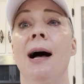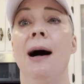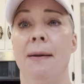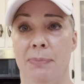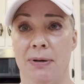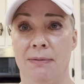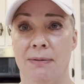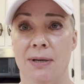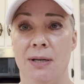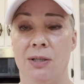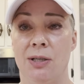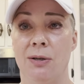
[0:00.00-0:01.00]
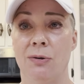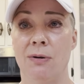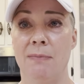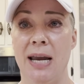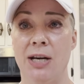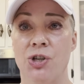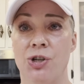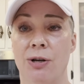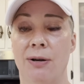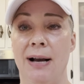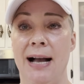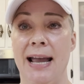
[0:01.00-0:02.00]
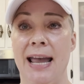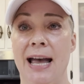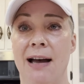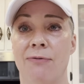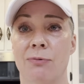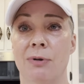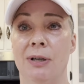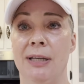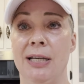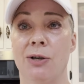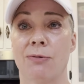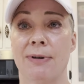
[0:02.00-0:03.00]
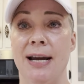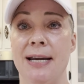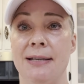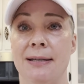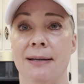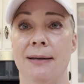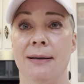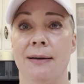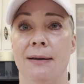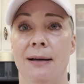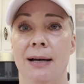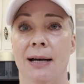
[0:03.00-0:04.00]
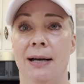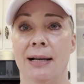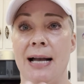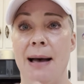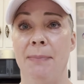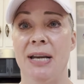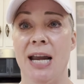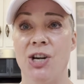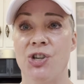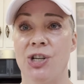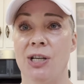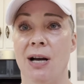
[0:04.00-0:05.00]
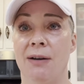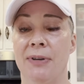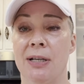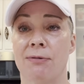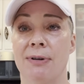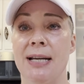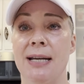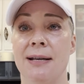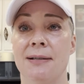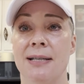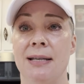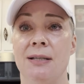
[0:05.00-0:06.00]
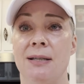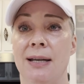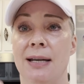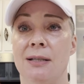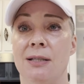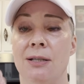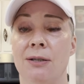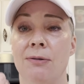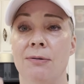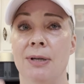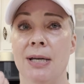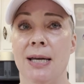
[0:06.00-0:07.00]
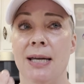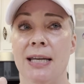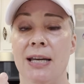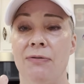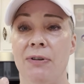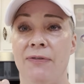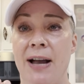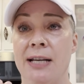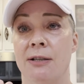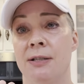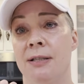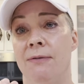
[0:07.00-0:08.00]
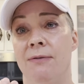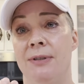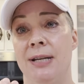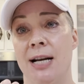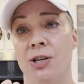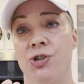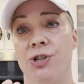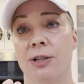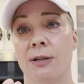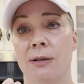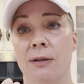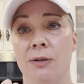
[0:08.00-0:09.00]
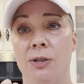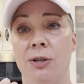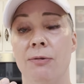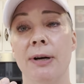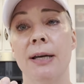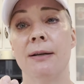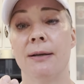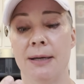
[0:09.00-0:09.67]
up to make sure I have really great combination of ingredients and to give a finer texture to it.